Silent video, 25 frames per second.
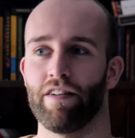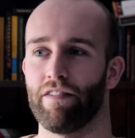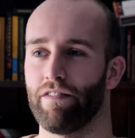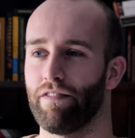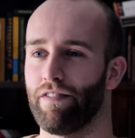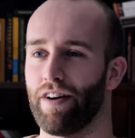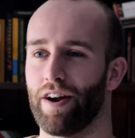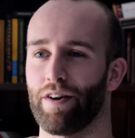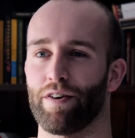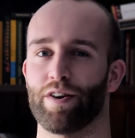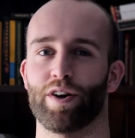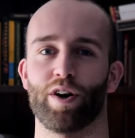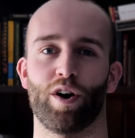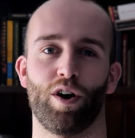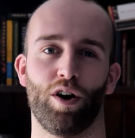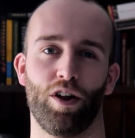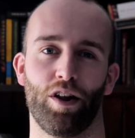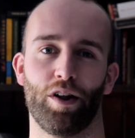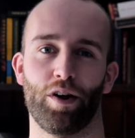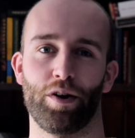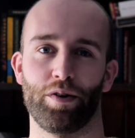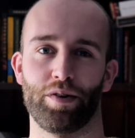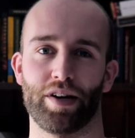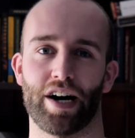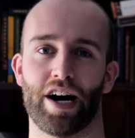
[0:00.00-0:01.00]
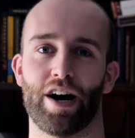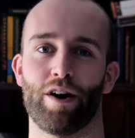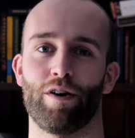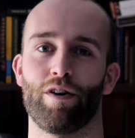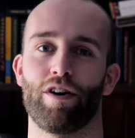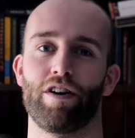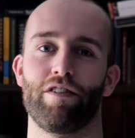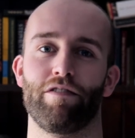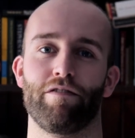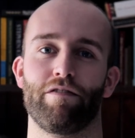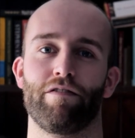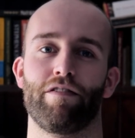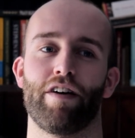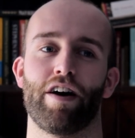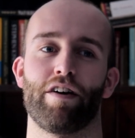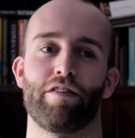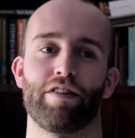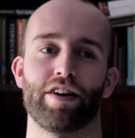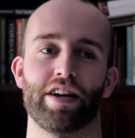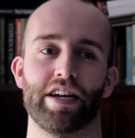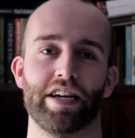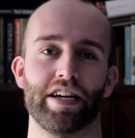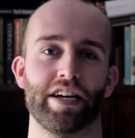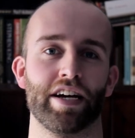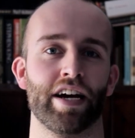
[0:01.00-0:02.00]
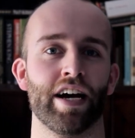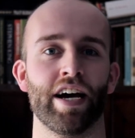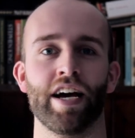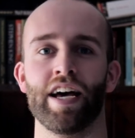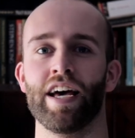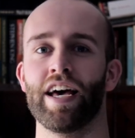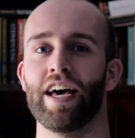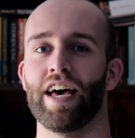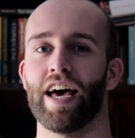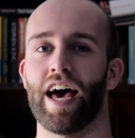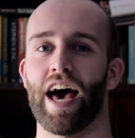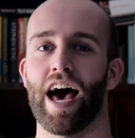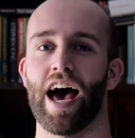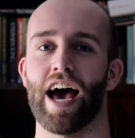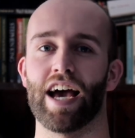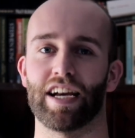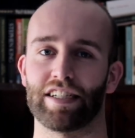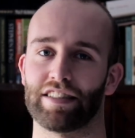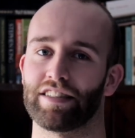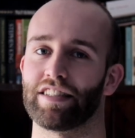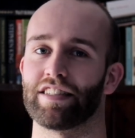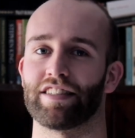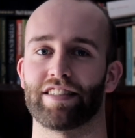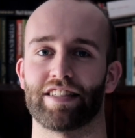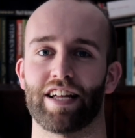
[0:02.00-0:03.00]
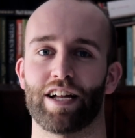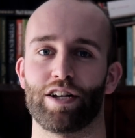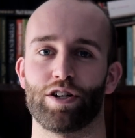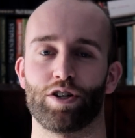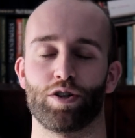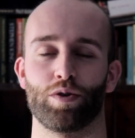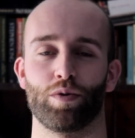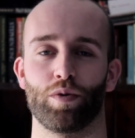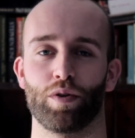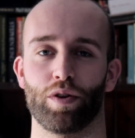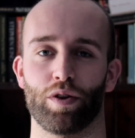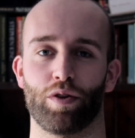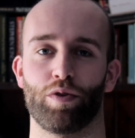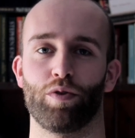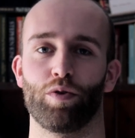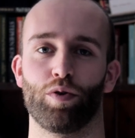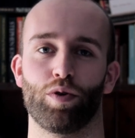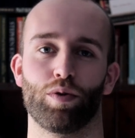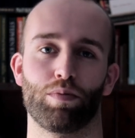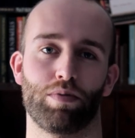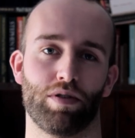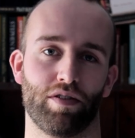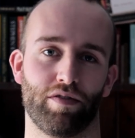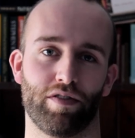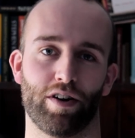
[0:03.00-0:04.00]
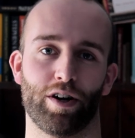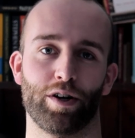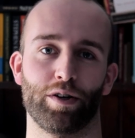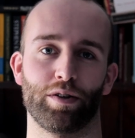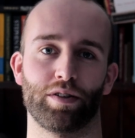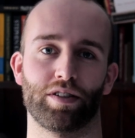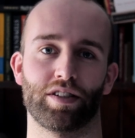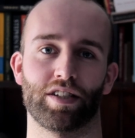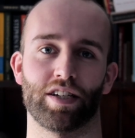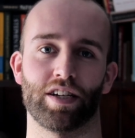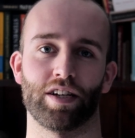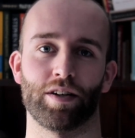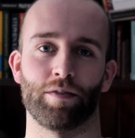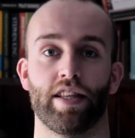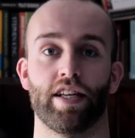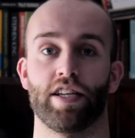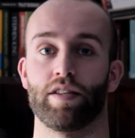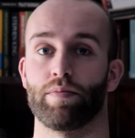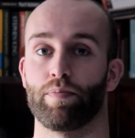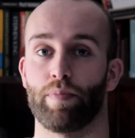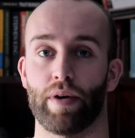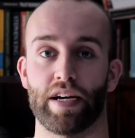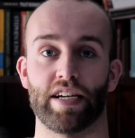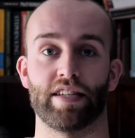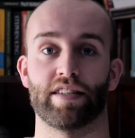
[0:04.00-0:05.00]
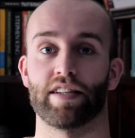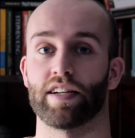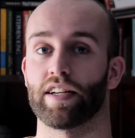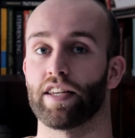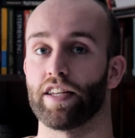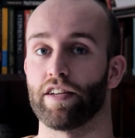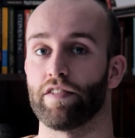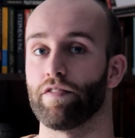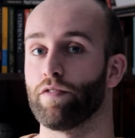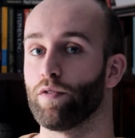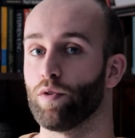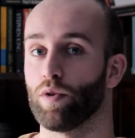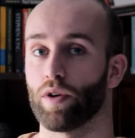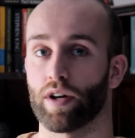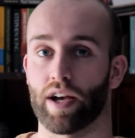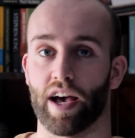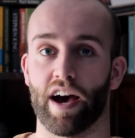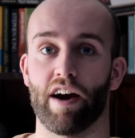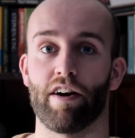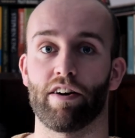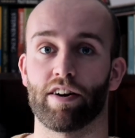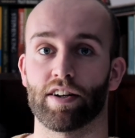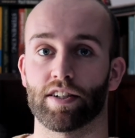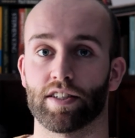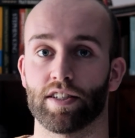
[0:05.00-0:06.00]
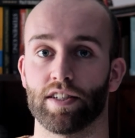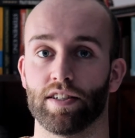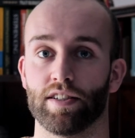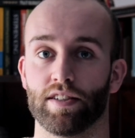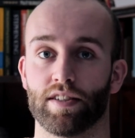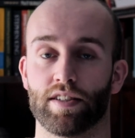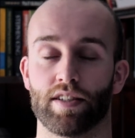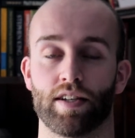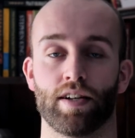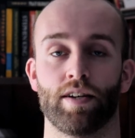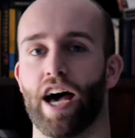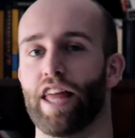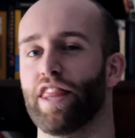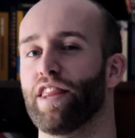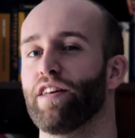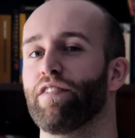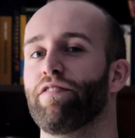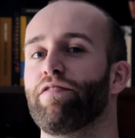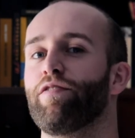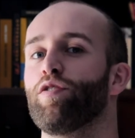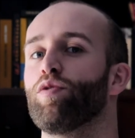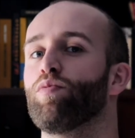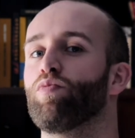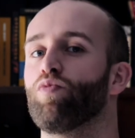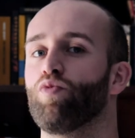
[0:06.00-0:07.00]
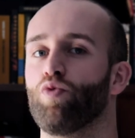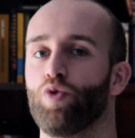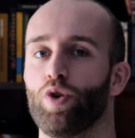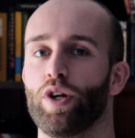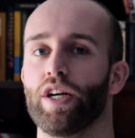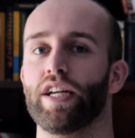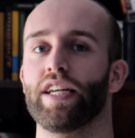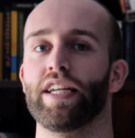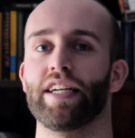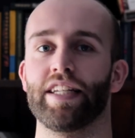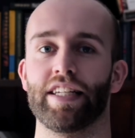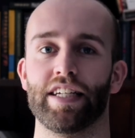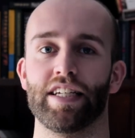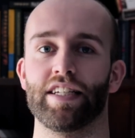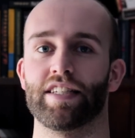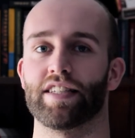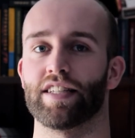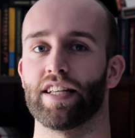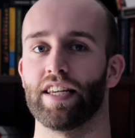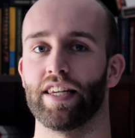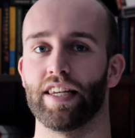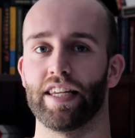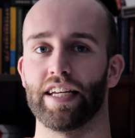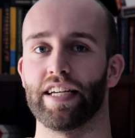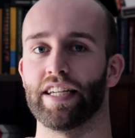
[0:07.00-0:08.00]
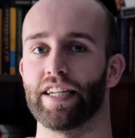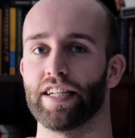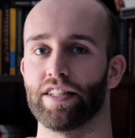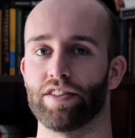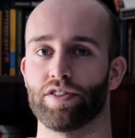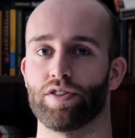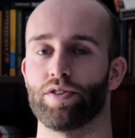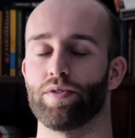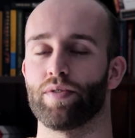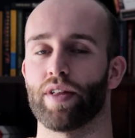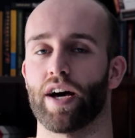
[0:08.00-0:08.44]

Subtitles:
very hollowed out, and very existential and thought-provoked. There's basically four characters, and the film really needs to lean into